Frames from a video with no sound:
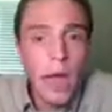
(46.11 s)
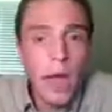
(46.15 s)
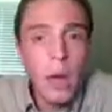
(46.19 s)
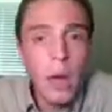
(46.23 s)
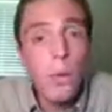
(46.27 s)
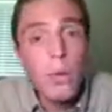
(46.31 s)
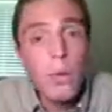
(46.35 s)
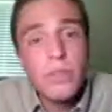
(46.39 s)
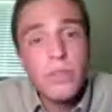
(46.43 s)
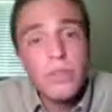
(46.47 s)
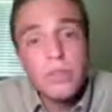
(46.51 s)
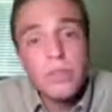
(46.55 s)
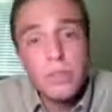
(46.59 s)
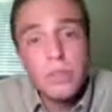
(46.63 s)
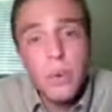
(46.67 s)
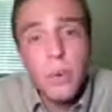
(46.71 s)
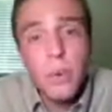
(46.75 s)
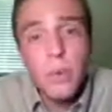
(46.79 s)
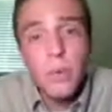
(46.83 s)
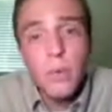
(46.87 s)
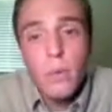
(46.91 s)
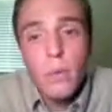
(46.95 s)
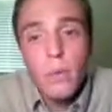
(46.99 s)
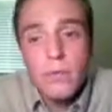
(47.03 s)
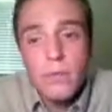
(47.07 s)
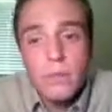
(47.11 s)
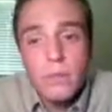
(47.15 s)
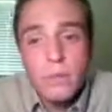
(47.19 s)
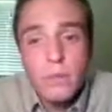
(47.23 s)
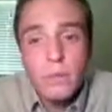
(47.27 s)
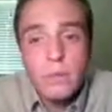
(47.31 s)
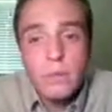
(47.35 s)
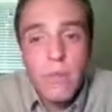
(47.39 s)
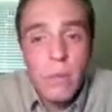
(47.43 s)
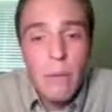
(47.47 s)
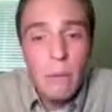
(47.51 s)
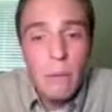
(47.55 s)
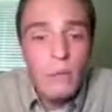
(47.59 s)
And with this win, Wesley
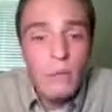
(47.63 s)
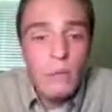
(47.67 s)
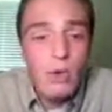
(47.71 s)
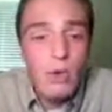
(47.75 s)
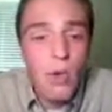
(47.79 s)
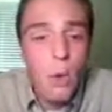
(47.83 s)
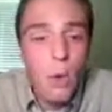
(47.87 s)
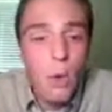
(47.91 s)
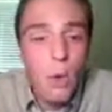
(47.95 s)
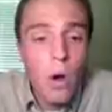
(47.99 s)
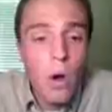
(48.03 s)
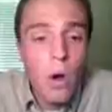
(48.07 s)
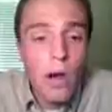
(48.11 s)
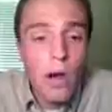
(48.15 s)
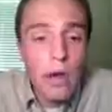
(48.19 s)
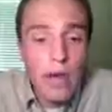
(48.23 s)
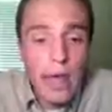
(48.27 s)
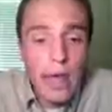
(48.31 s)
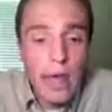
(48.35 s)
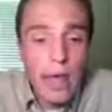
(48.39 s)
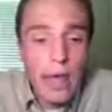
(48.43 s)
was able to go on